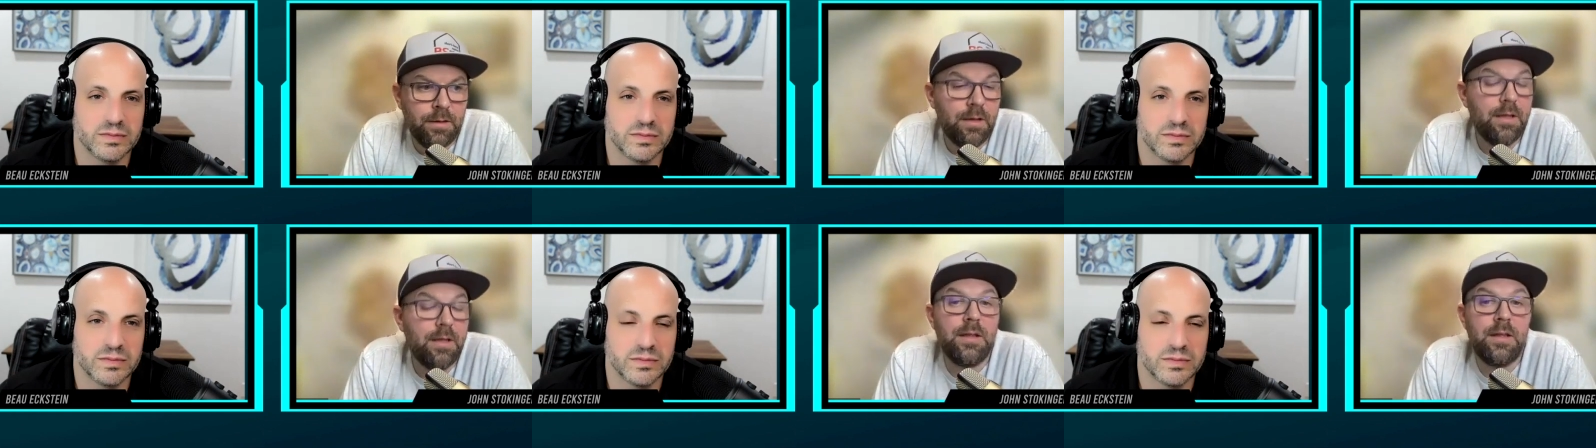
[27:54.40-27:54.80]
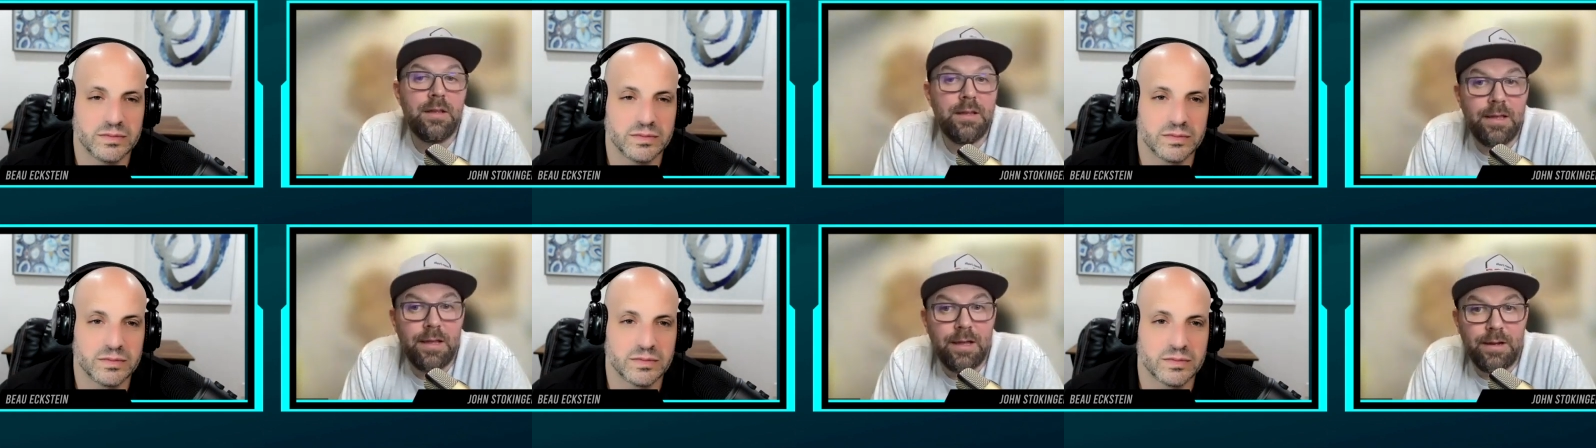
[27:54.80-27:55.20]
Speaker 1: in
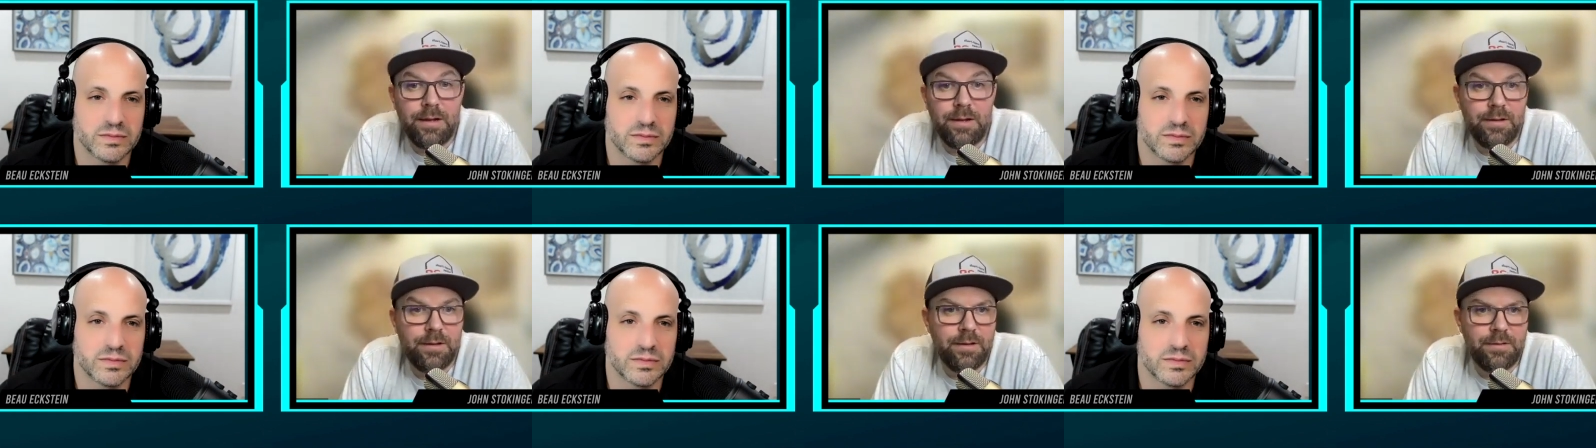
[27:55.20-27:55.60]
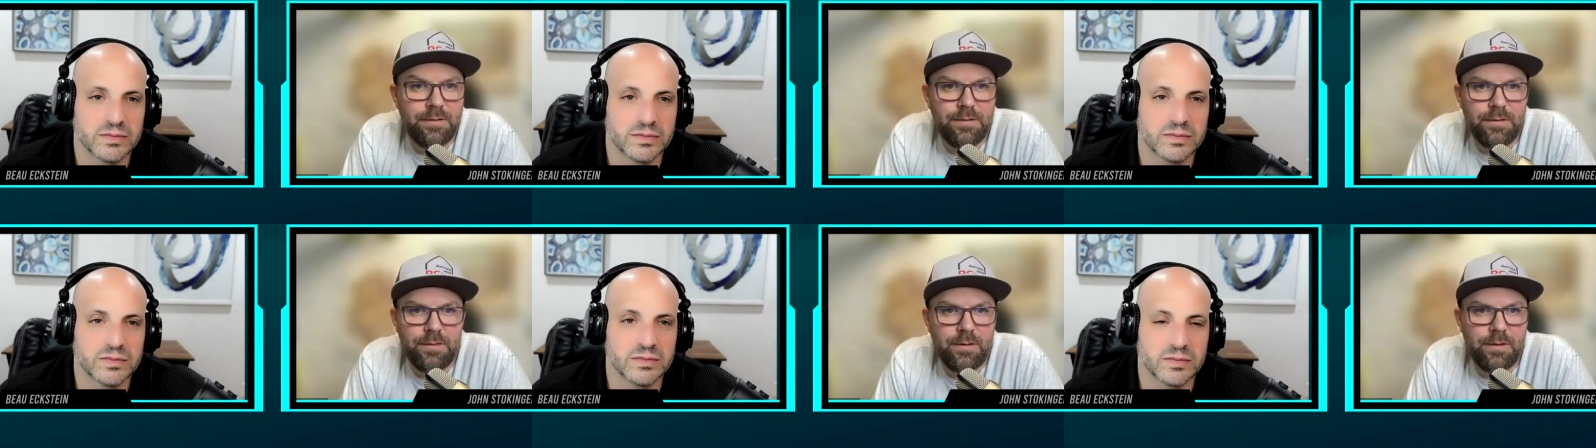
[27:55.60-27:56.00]
Indiana, and
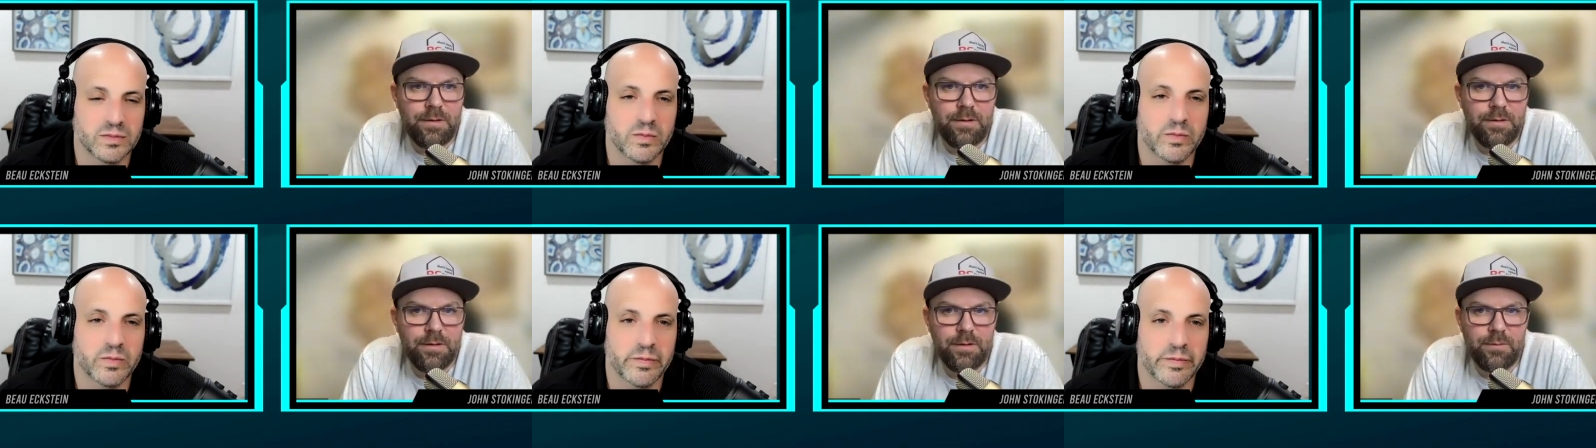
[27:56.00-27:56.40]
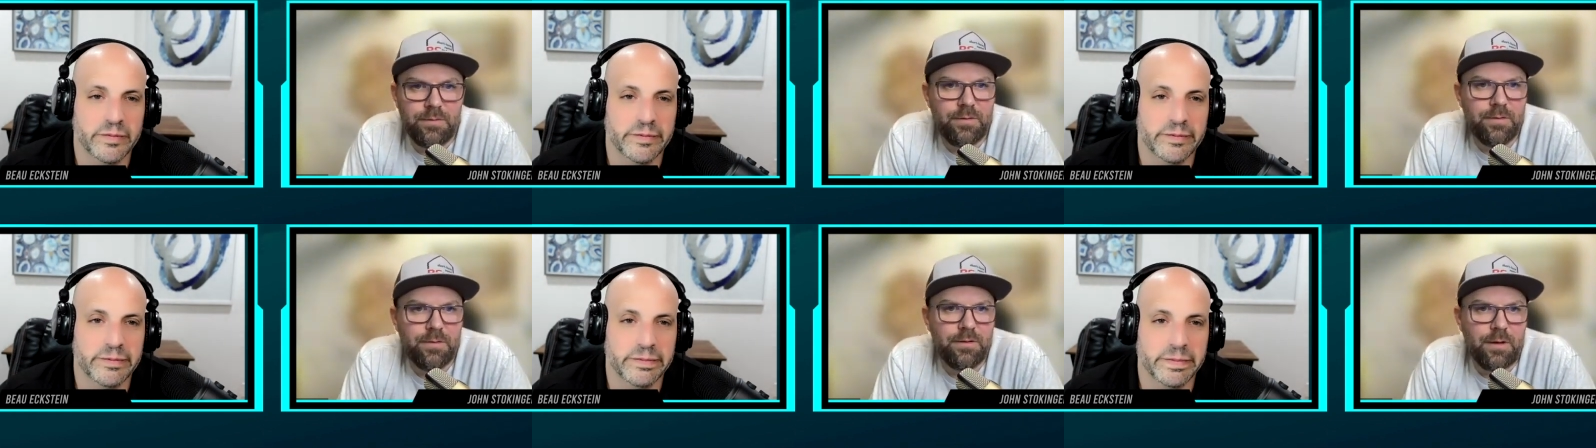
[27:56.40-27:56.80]
it's in the you know
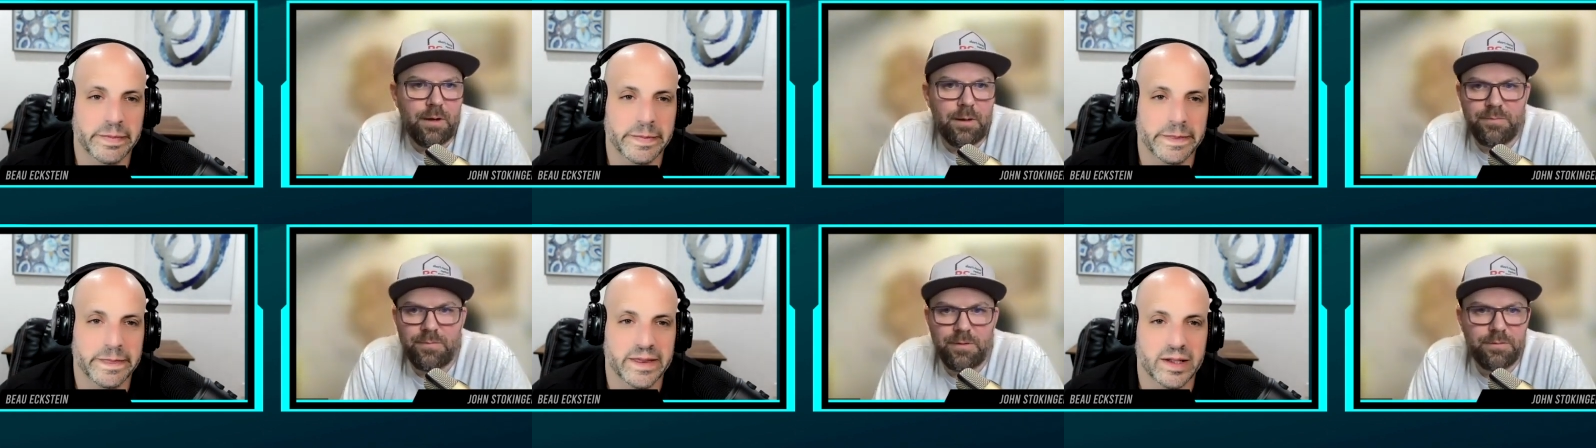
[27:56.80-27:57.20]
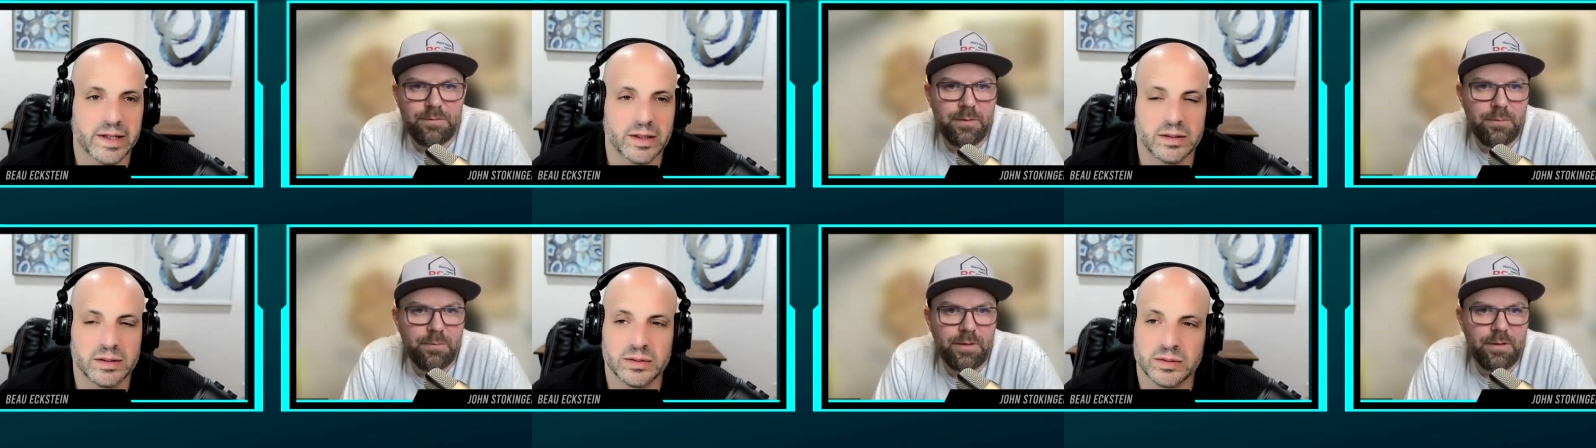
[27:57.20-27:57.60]
it's in the top
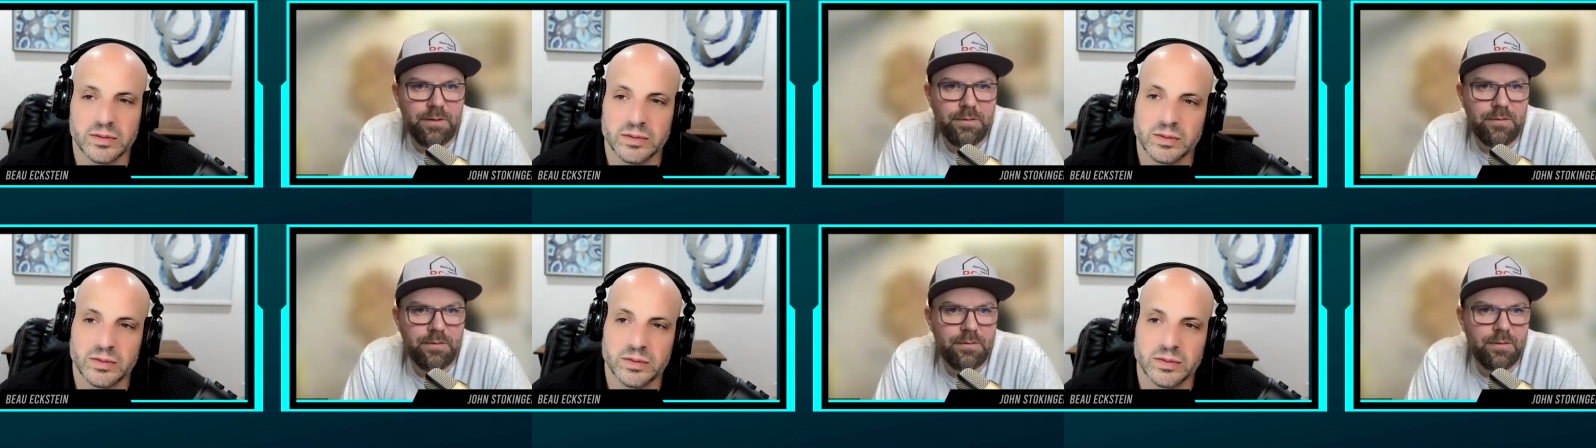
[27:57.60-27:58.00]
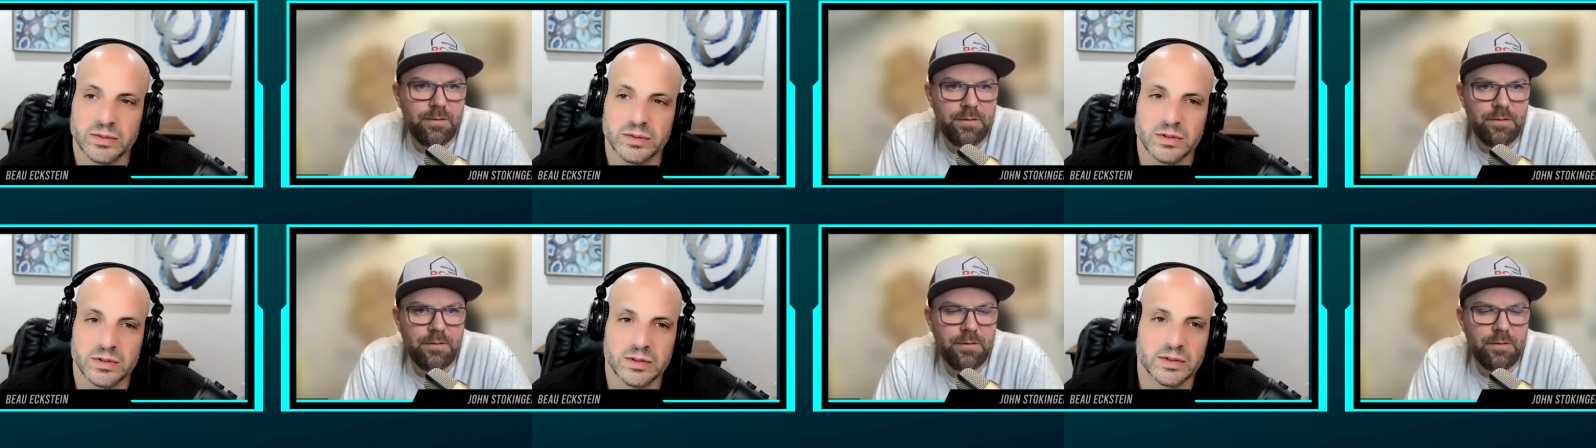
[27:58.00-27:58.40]
50 places
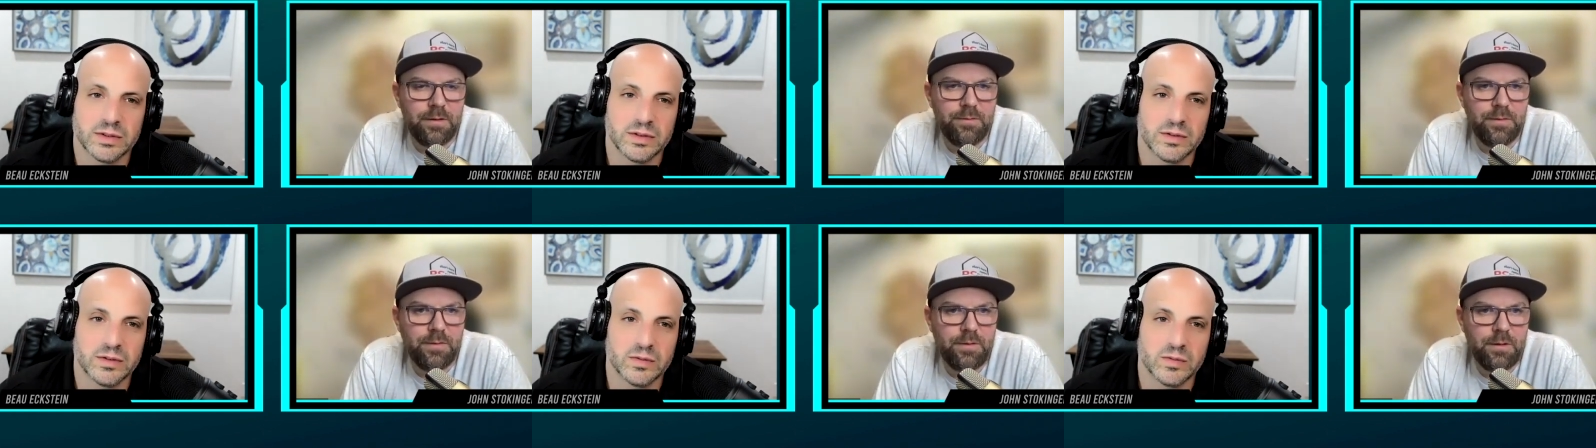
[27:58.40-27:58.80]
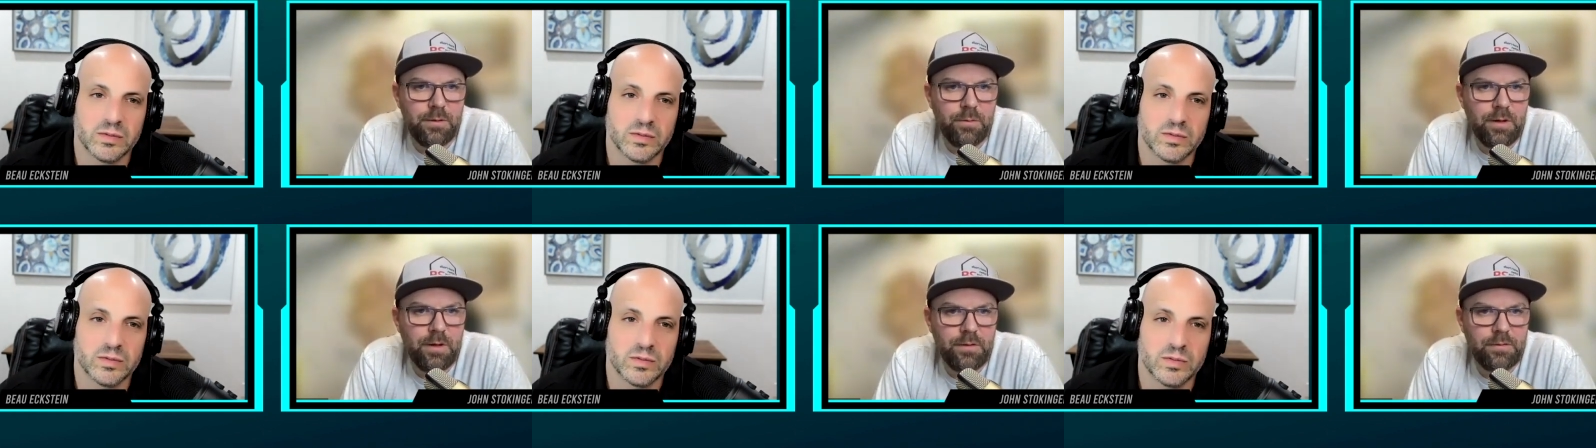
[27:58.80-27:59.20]
to to live in the
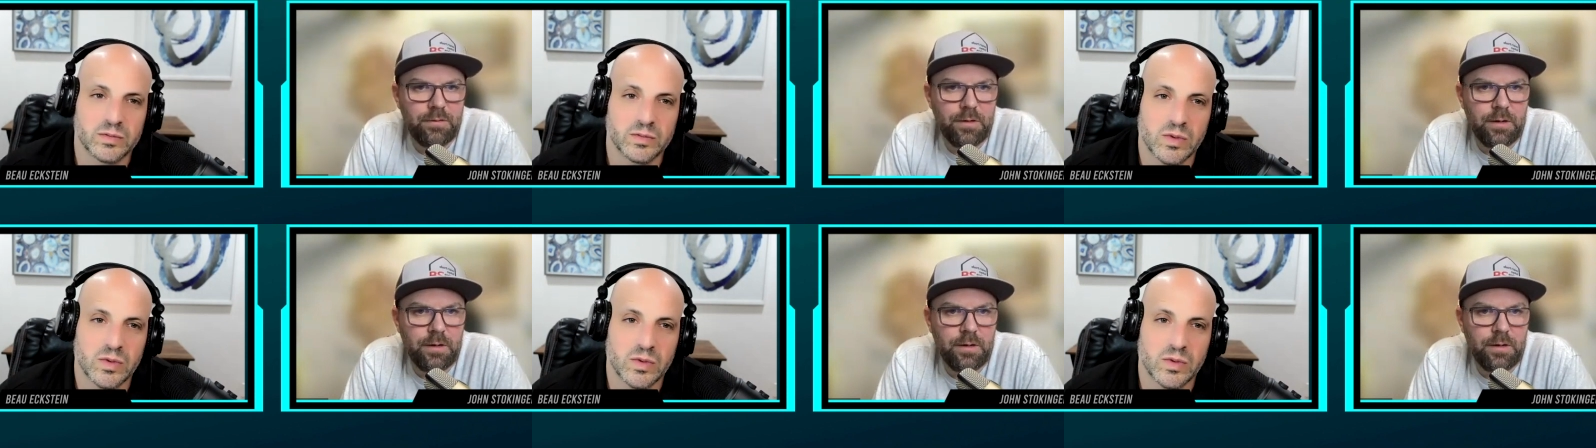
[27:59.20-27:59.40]
U.S.